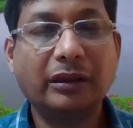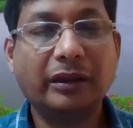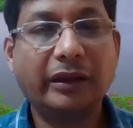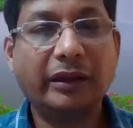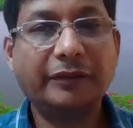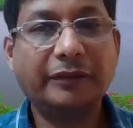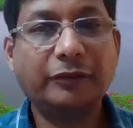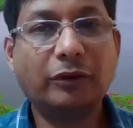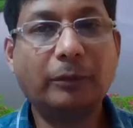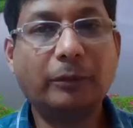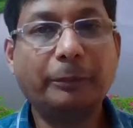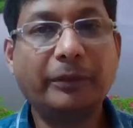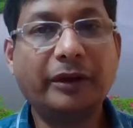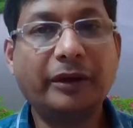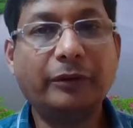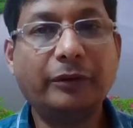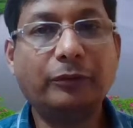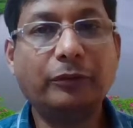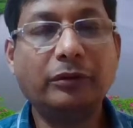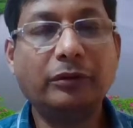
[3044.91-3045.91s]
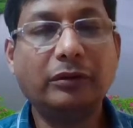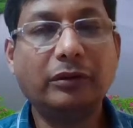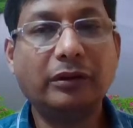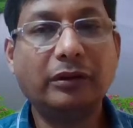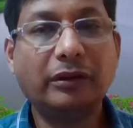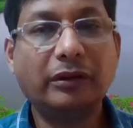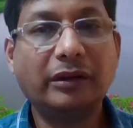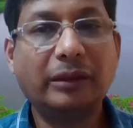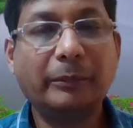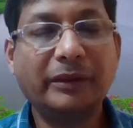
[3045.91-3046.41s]
as compared to
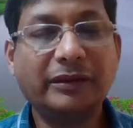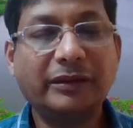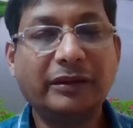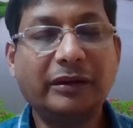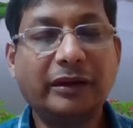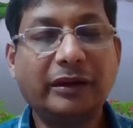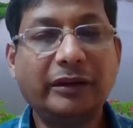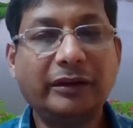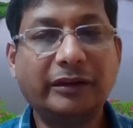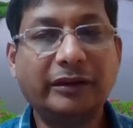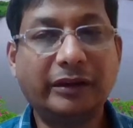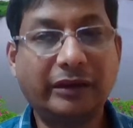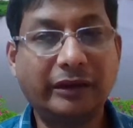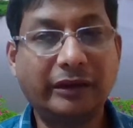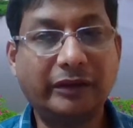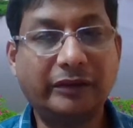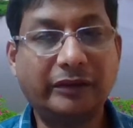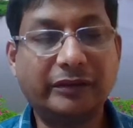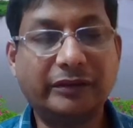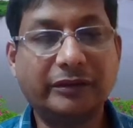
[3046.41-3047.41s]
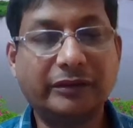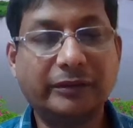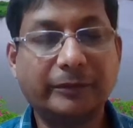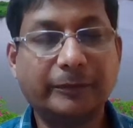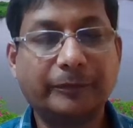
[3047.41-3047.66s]
the machine learning techniques.